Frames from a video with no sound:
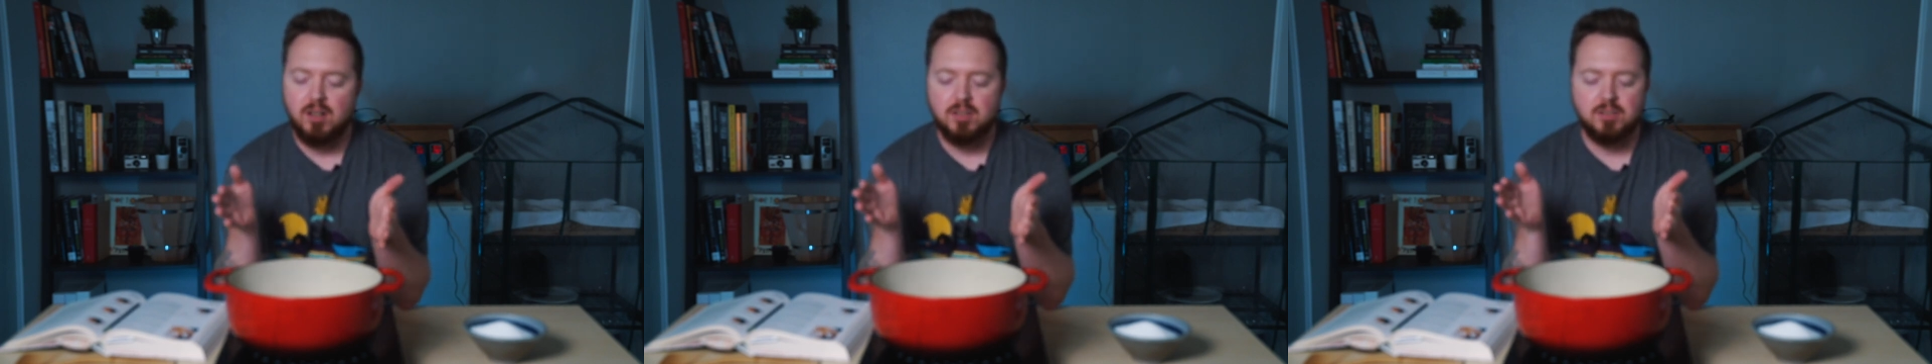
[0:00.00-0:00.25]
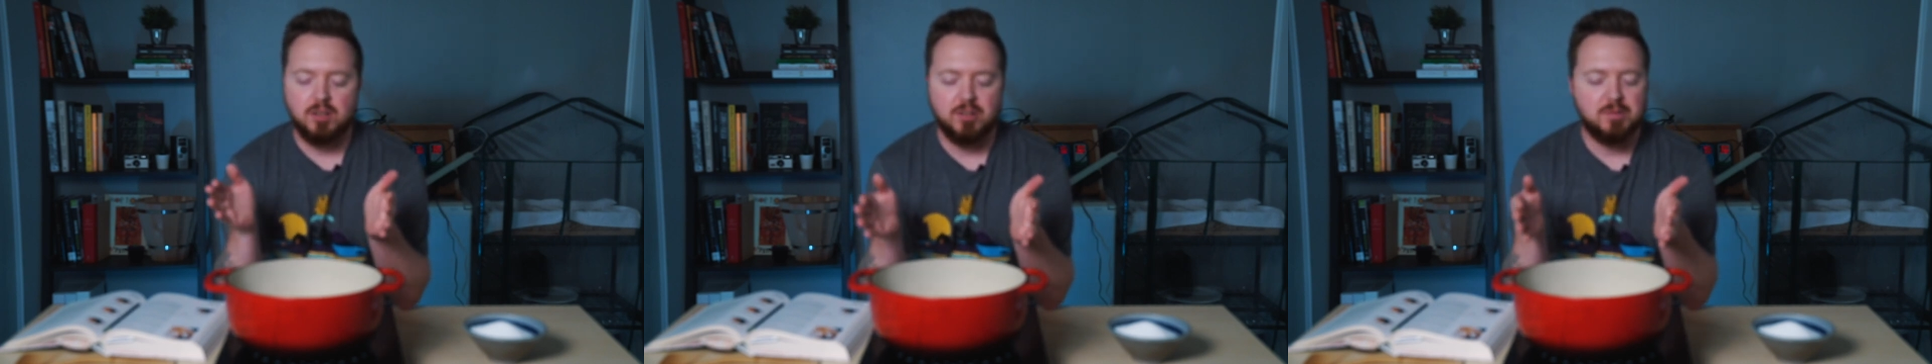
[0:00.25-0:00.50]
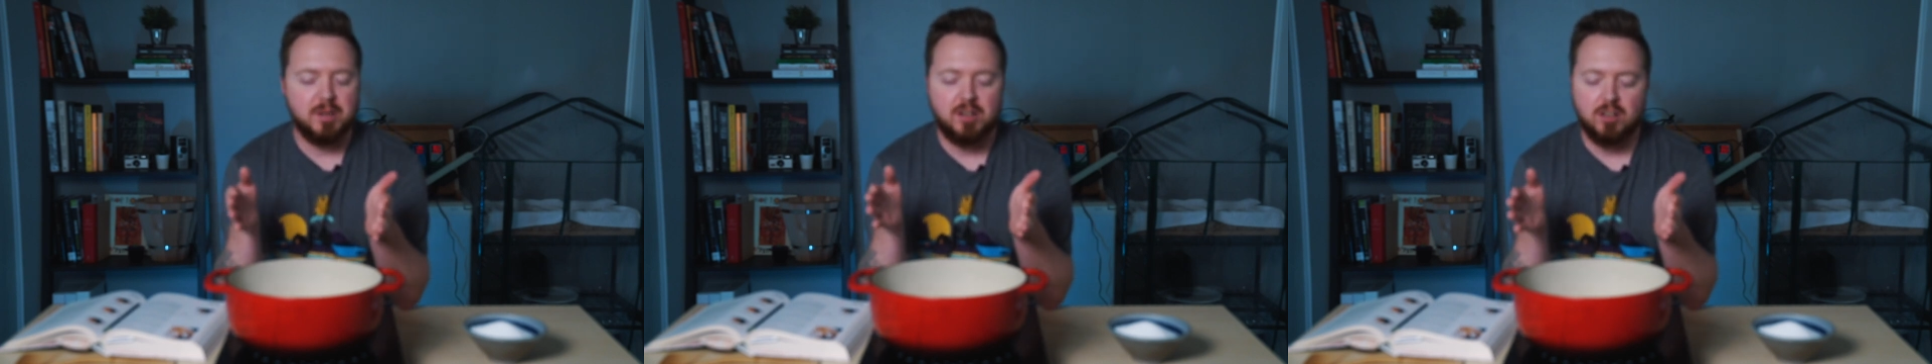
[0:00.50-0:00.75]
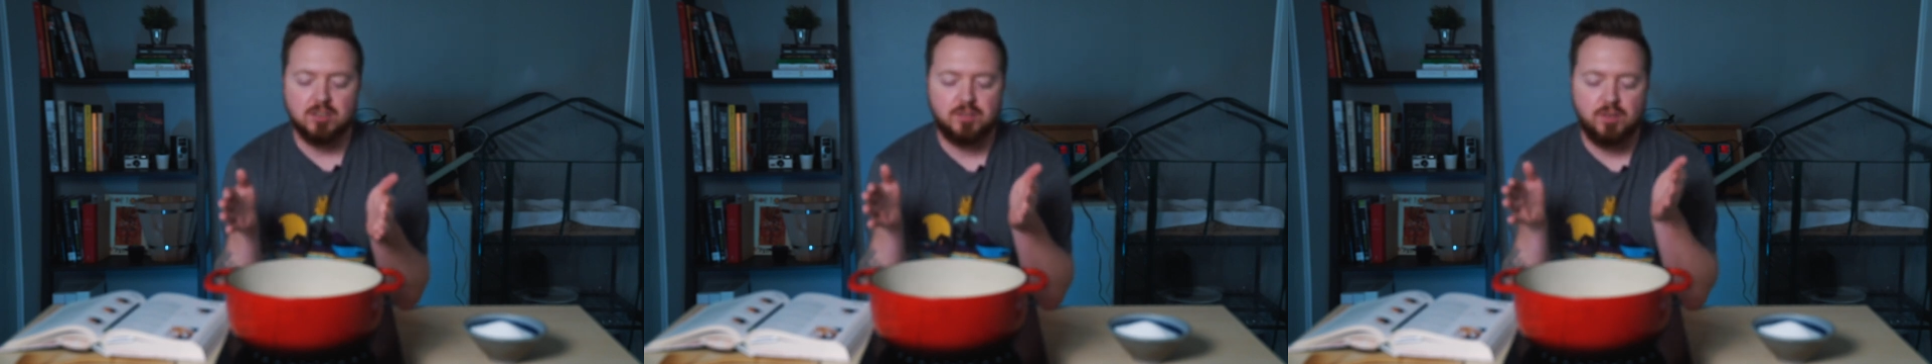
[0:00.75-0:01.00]
So the recipe
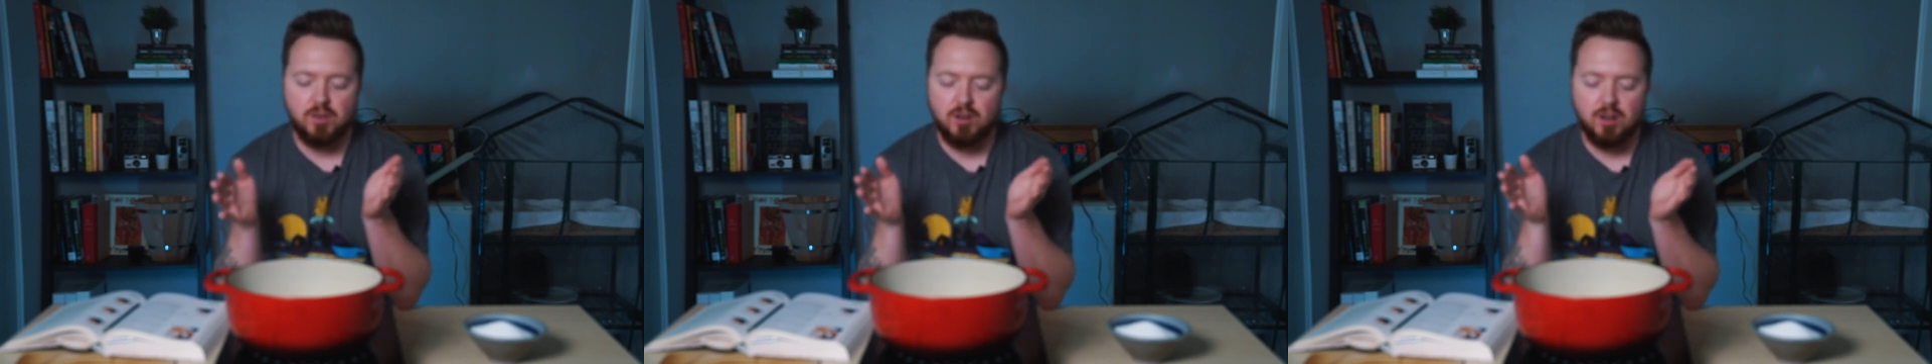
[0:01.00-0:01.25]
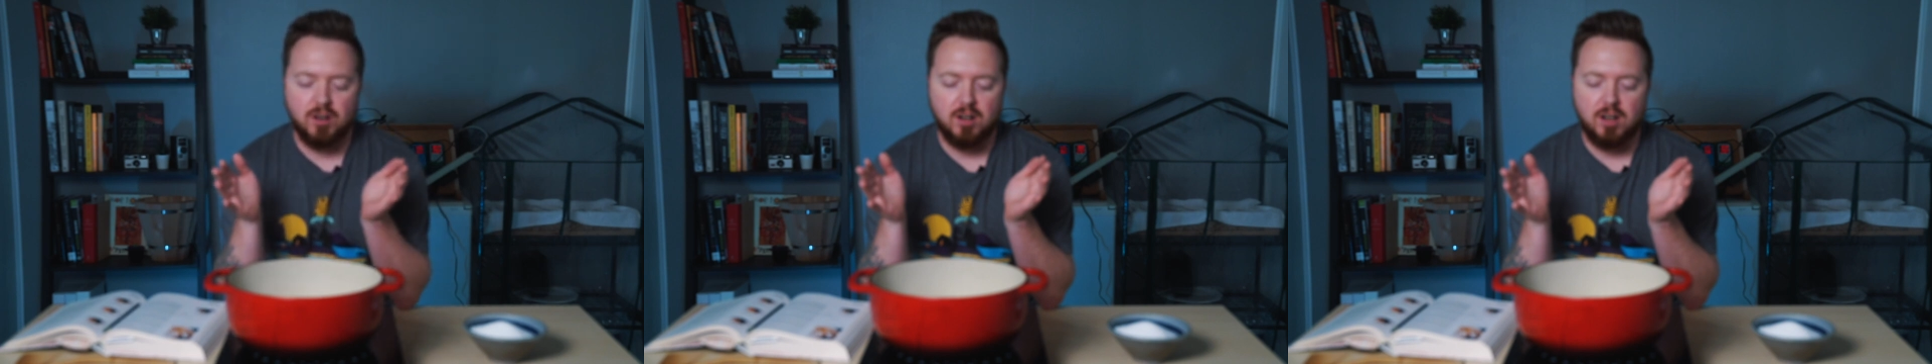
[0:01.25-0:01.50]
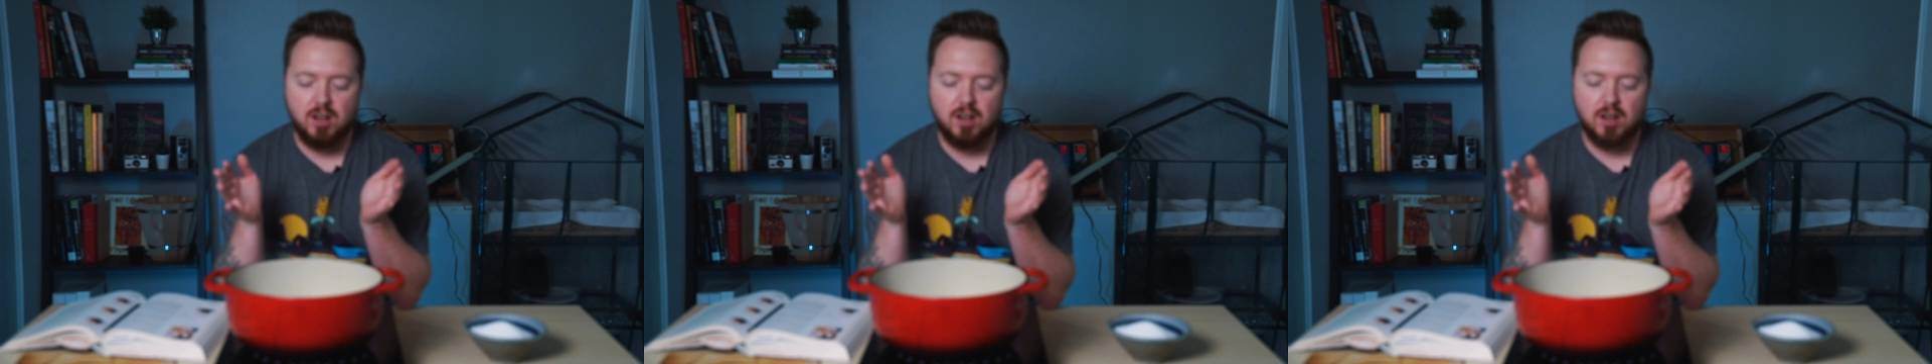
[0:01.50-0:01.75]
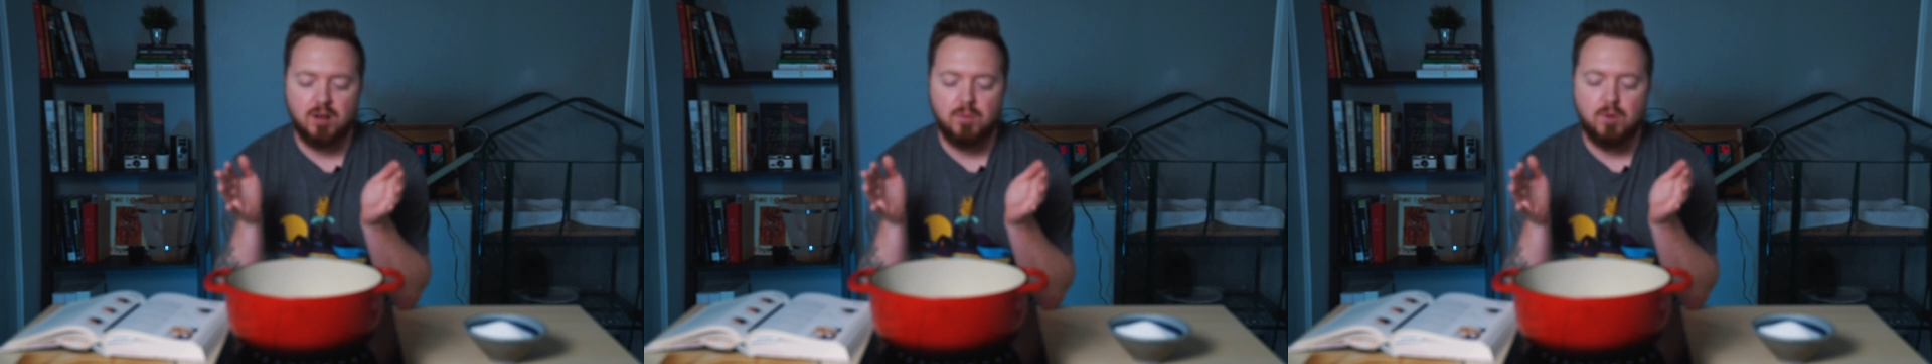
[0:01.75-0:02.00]
calls for
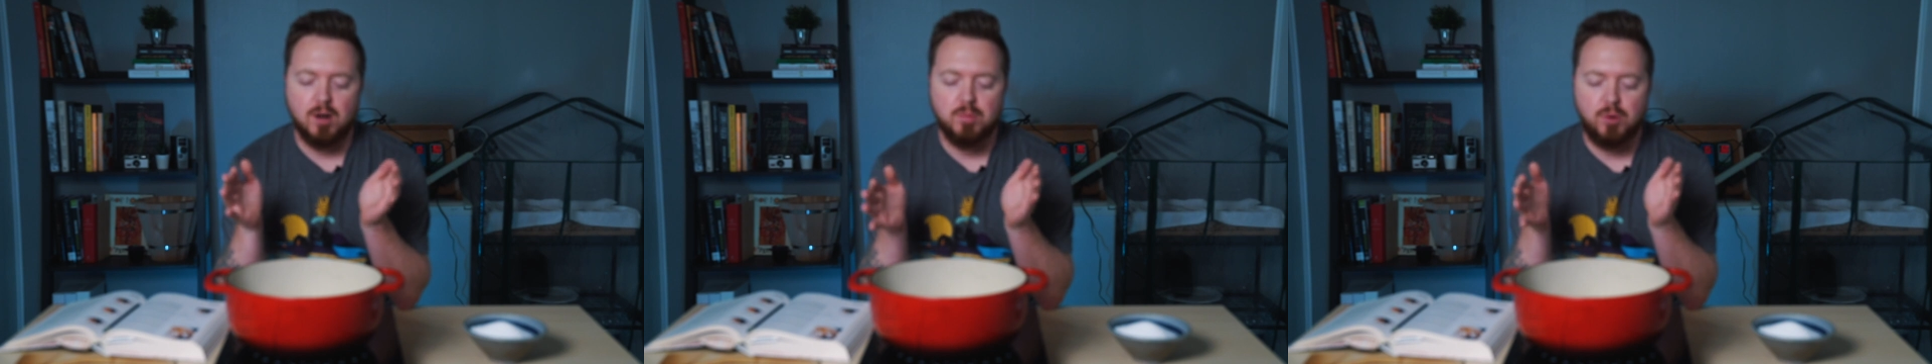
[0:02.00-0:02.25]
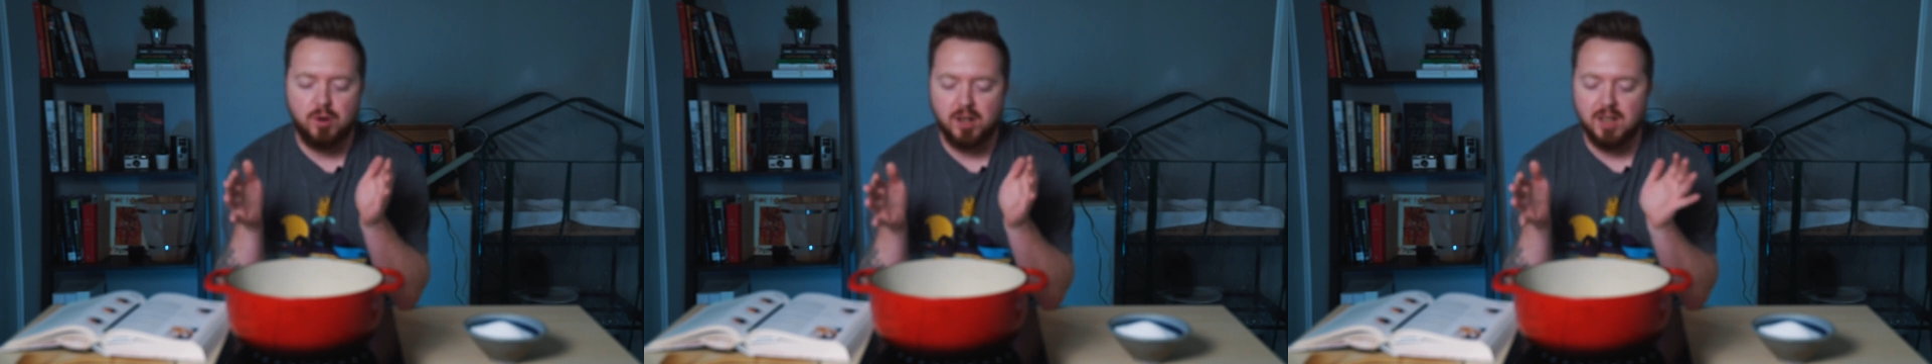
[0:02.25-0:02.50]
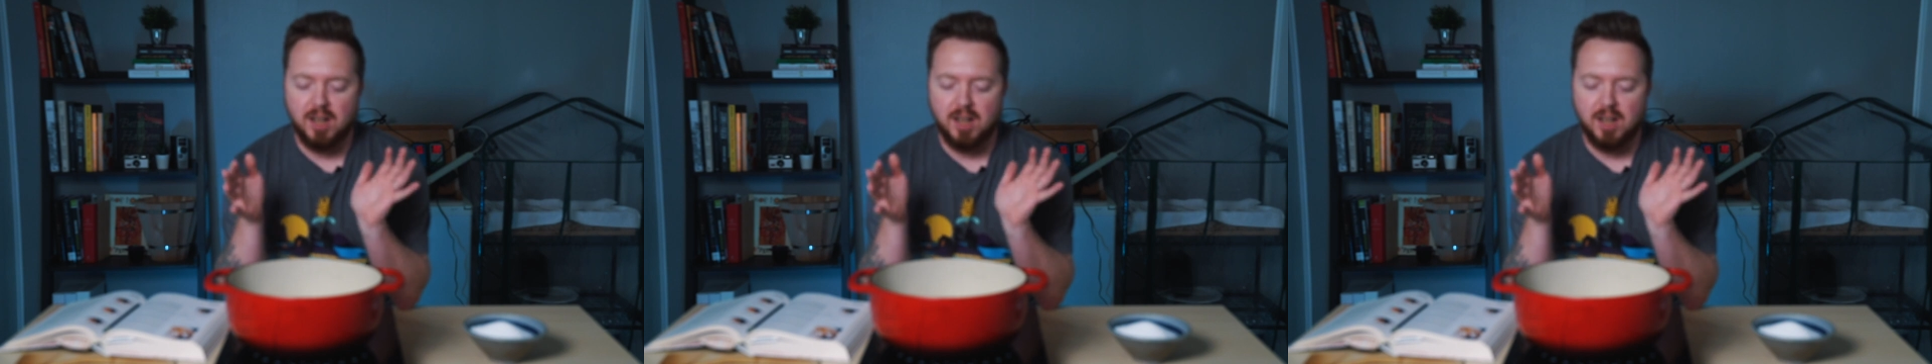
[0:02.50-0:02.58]
1.9